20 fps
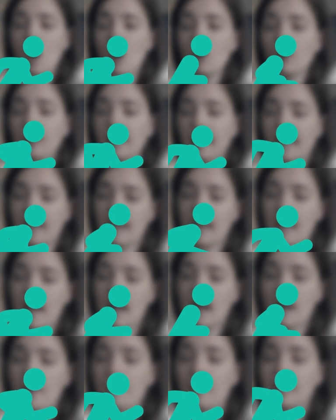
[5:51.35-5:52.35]
Okay,
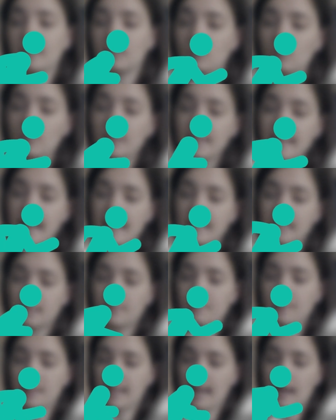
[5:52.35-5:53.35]
but you can
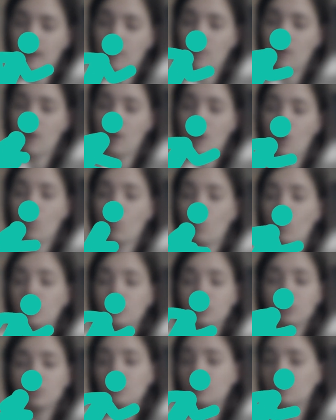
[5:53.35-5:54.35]
ask me now,
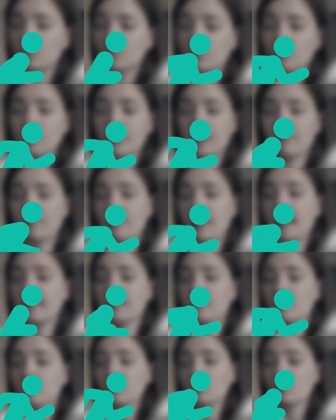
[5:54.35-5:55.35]
what to do if
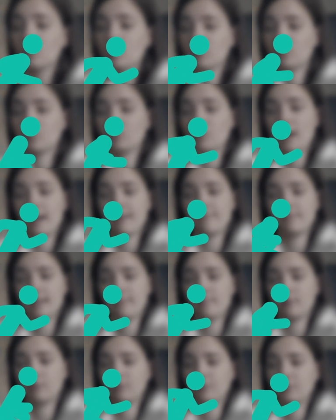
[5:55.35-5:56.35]
I don't want to have
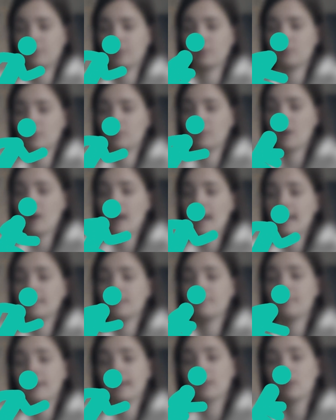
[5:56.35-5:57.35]
depth of field
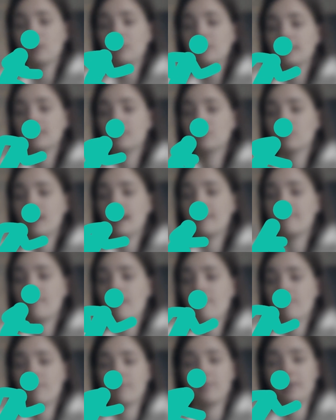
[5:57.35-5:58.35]
and my goal is to have
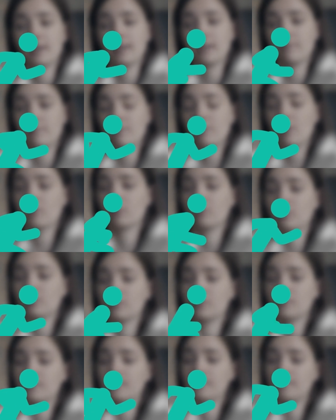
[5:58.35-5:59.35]
everything in
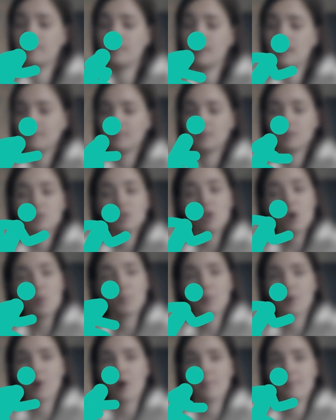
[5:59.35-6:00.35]
focus? No
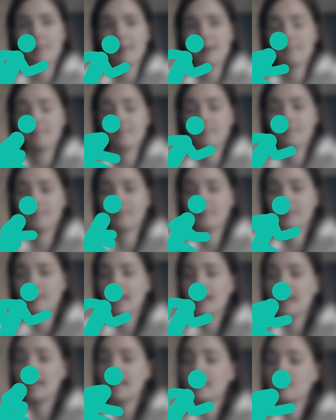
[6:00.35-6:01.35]
problem!
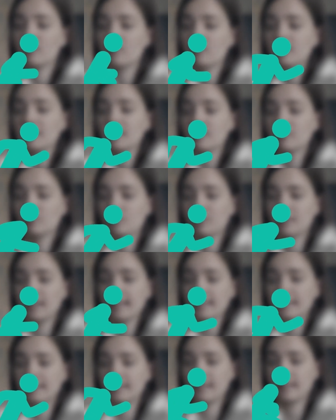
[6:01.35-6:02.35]
In order to
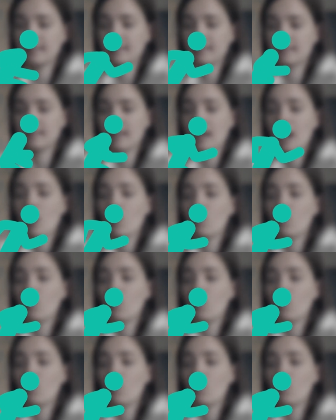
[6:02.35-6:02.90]
get this,